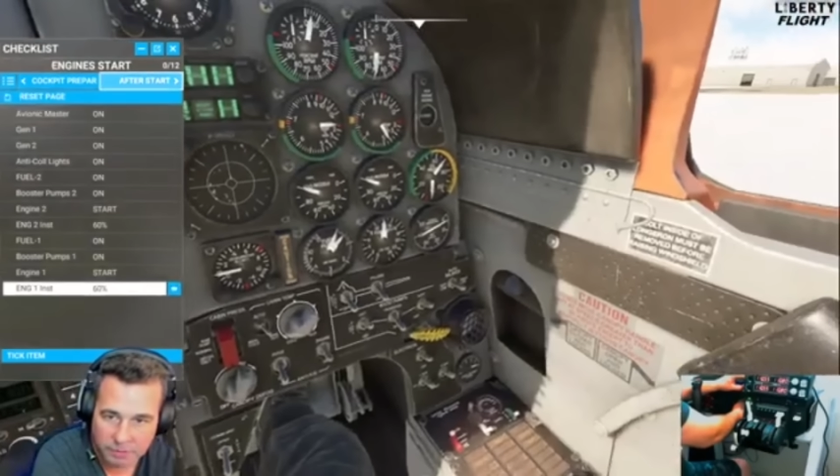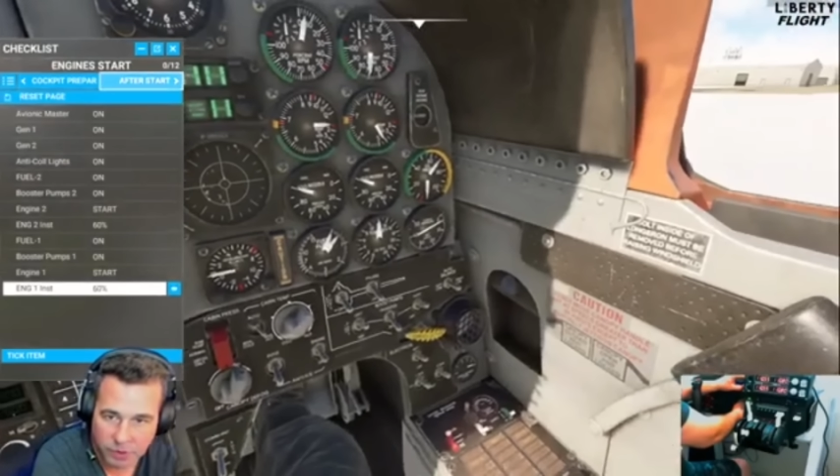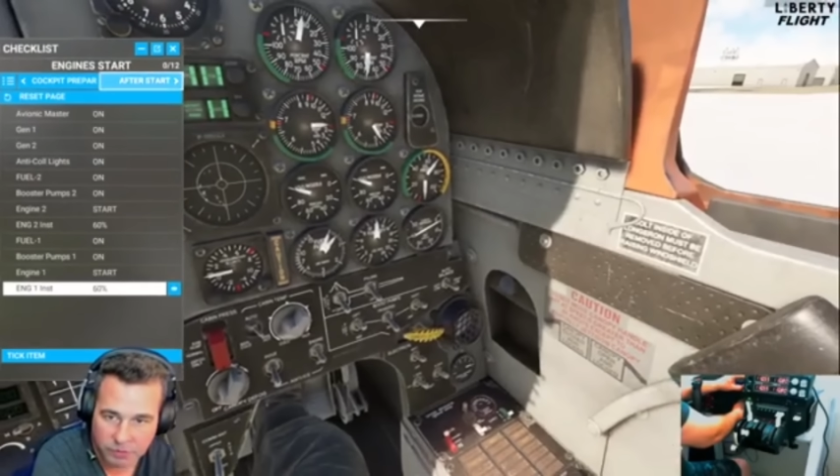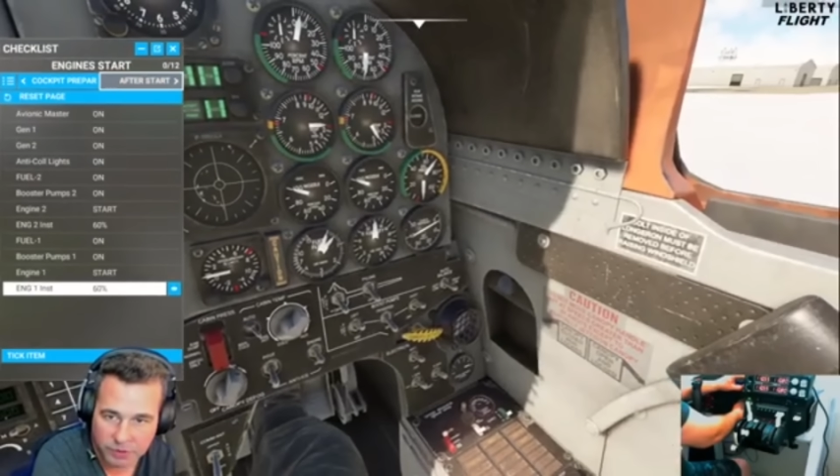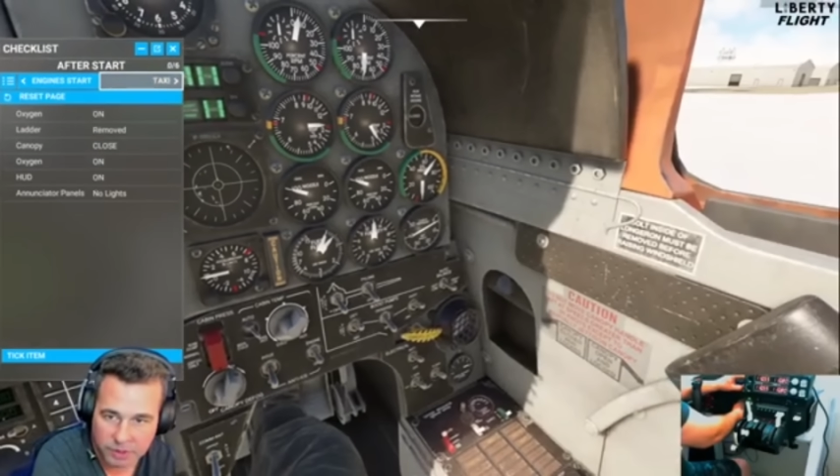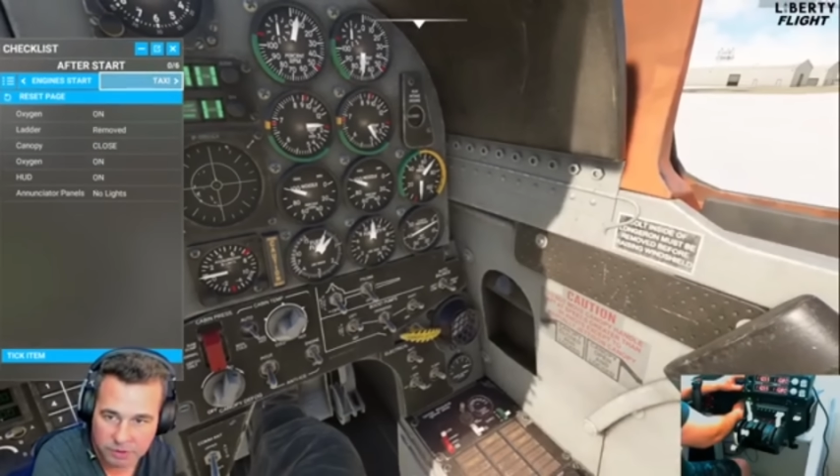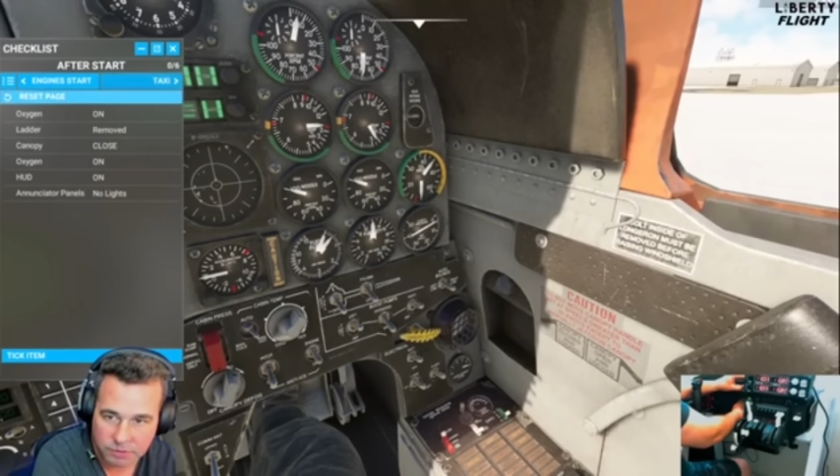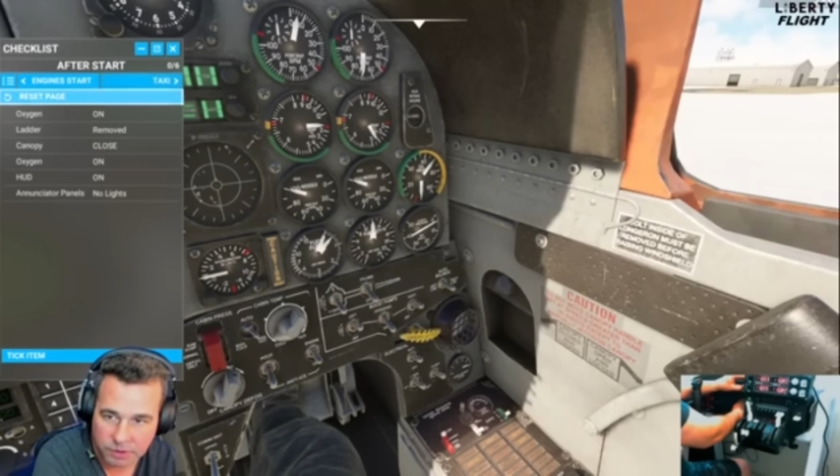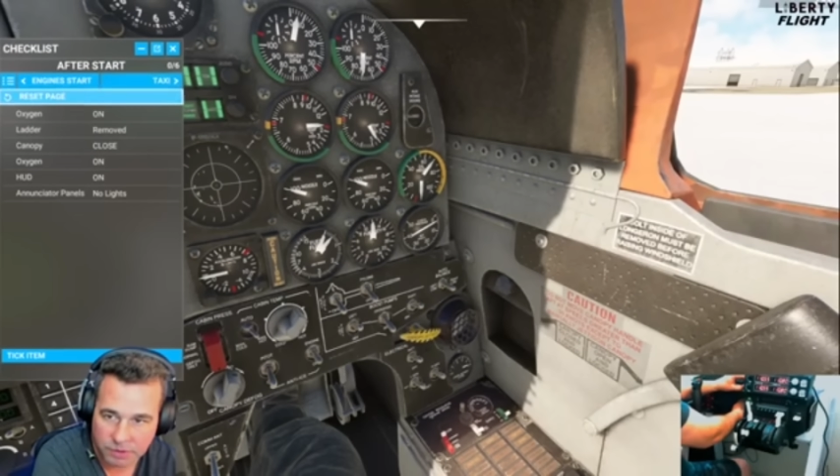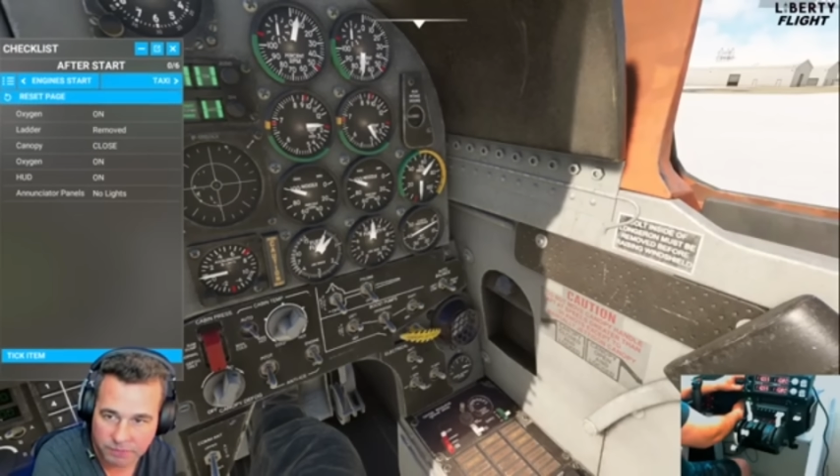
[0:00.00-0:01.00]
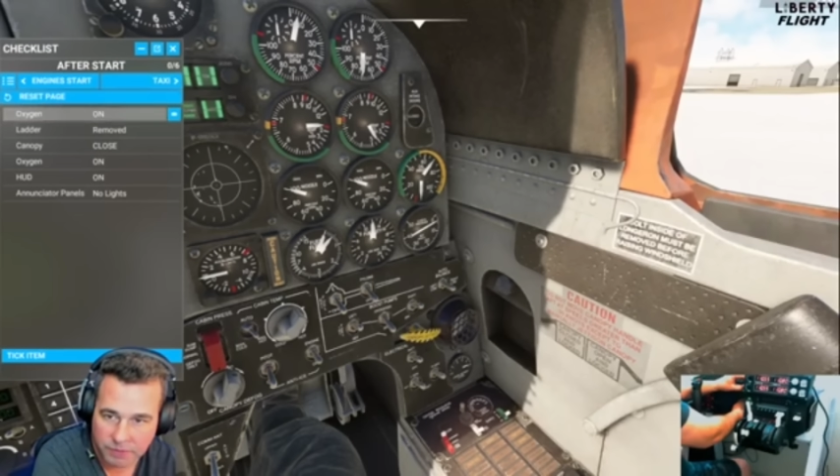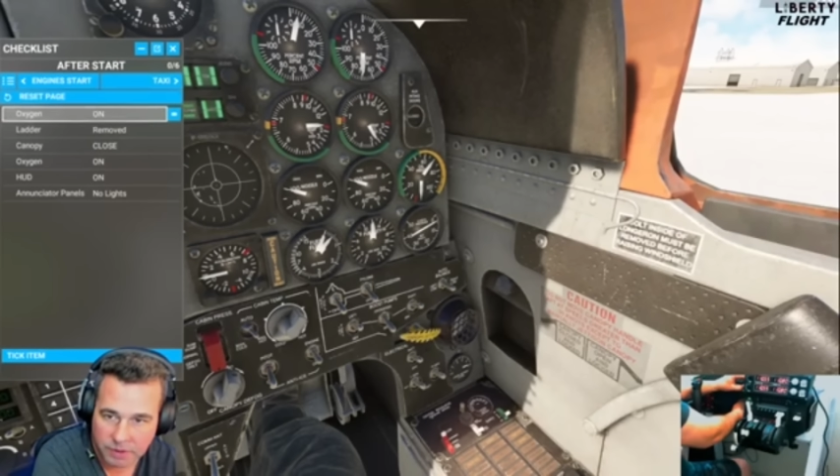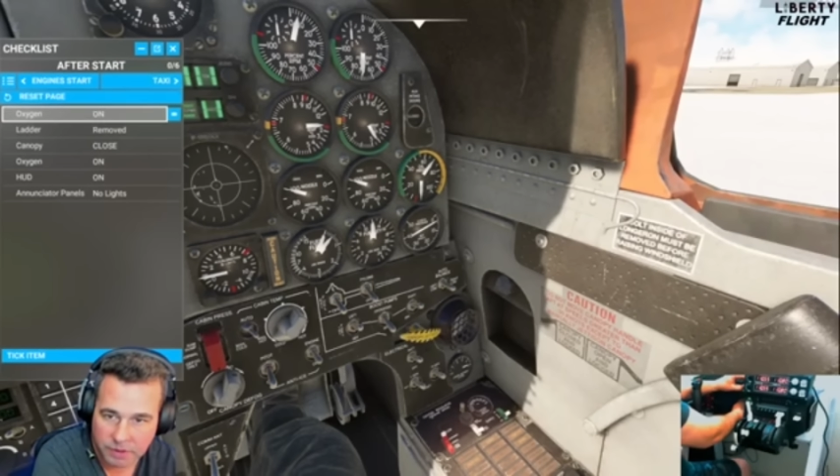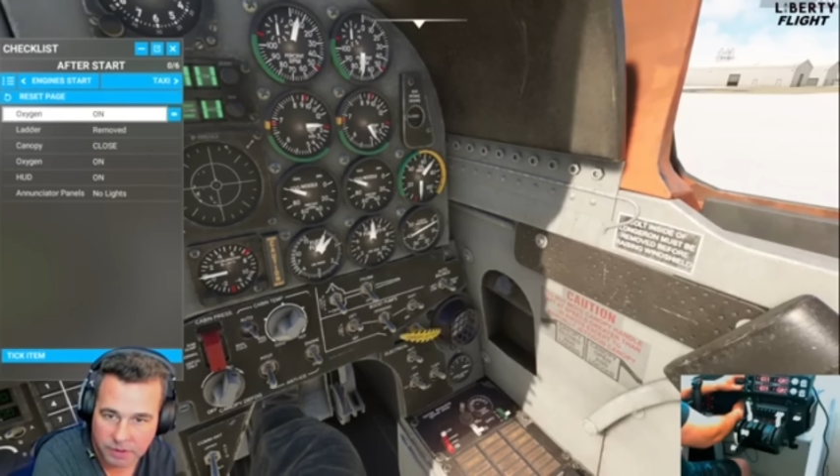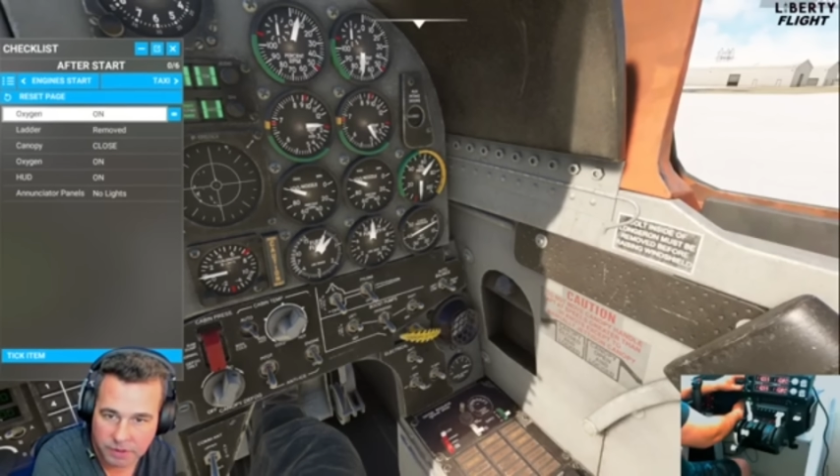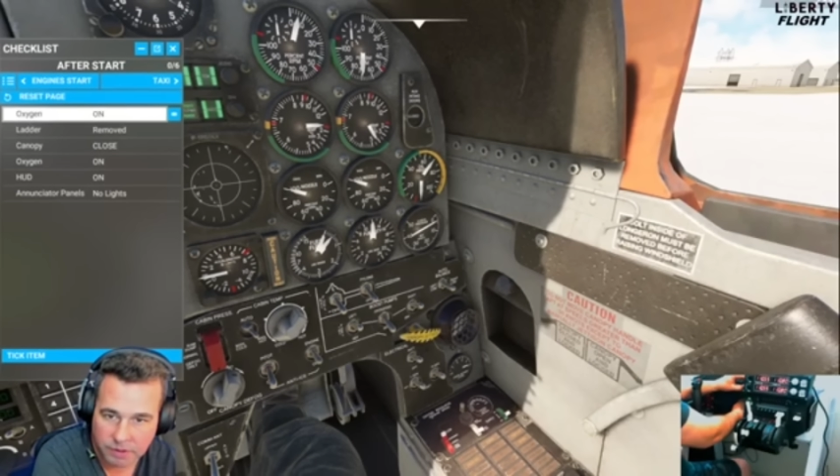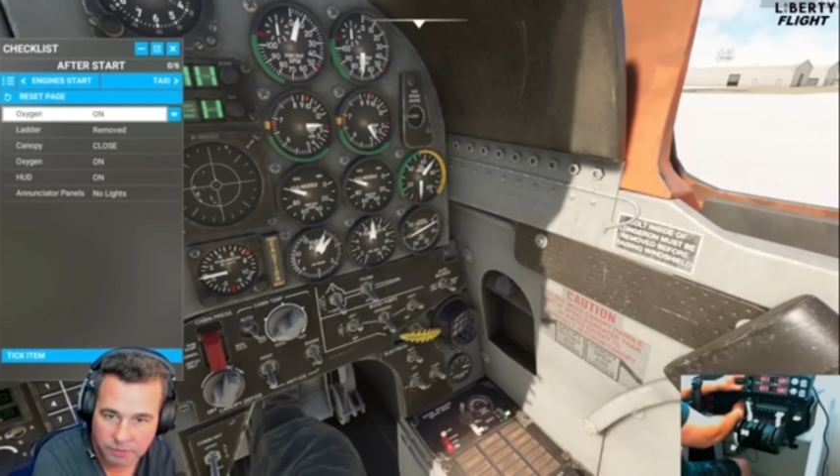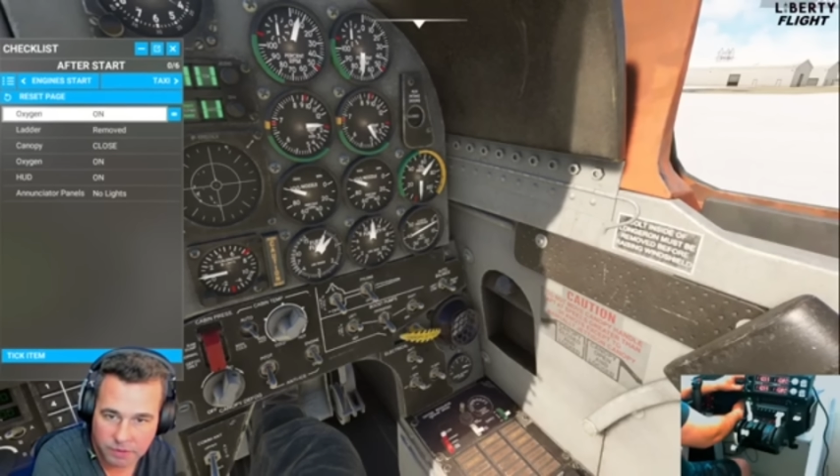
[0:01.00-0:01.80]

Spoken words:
Hopefully that's right. Okay.